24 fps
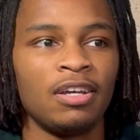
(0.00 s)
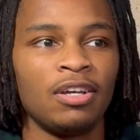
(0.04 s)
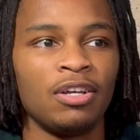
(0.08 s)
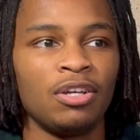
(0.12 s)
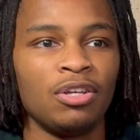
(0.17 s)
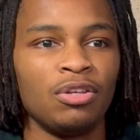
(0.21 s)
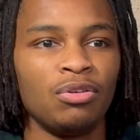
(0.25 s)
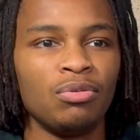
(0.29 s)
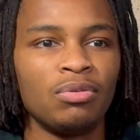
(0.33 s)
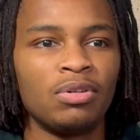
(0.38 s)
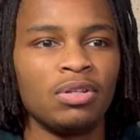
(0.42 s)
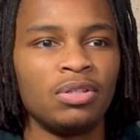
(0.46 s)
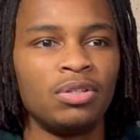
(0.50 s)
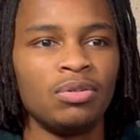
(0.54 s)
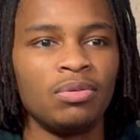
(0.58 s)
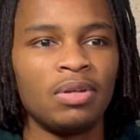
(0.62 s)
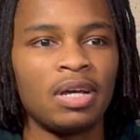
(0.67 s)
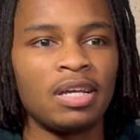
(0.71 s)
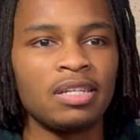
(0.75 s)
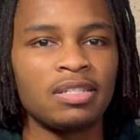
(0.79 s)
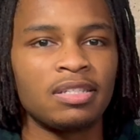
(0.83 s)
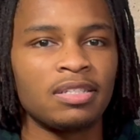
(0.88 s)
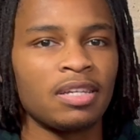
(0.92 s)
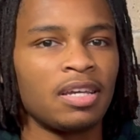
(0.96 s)
you could do
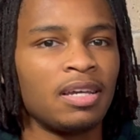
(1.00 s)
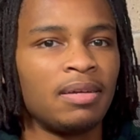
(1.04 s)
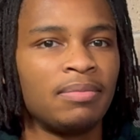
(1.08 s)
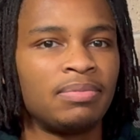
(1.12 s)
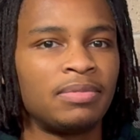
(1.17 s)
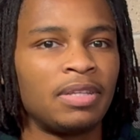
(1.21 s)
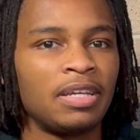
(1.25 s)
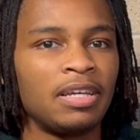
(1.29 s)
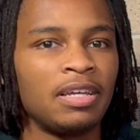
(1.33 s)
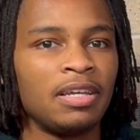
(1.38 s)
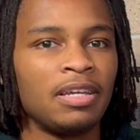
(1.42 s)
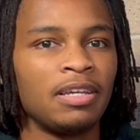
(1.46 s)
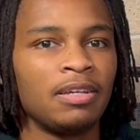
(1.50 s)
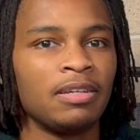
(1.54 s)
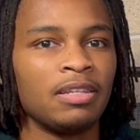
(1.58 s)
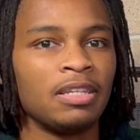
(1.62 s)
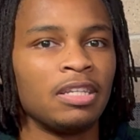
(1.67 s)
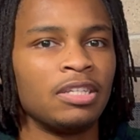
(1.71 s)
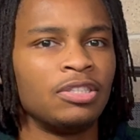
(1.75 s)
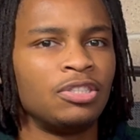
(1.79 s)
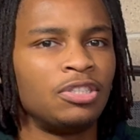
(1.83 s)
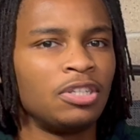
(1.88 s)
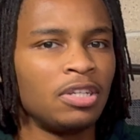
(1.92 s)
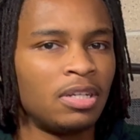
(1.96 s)
that same thing
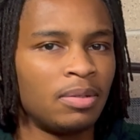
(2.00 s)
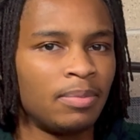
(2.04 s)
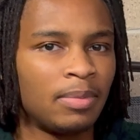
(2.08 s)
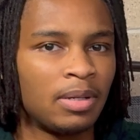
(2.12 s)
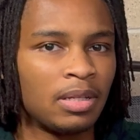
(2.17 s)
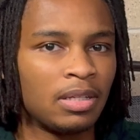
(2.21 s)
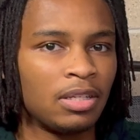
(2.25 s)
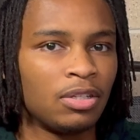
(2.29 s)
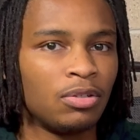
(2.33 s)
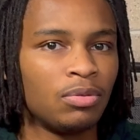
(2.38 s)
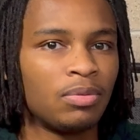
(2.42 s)
legitimately.